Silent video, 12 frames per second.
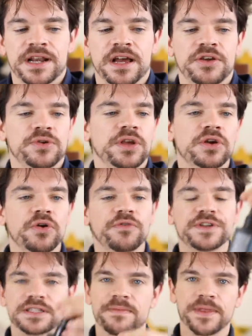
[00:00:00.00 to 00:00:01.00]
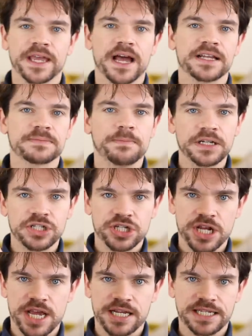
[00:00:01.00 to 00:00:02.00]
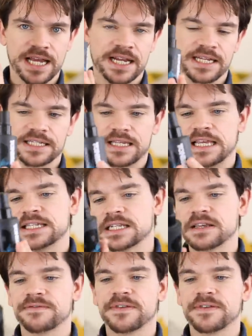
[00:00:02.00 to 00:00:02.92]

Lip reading: Now you can go for something as budget and as easily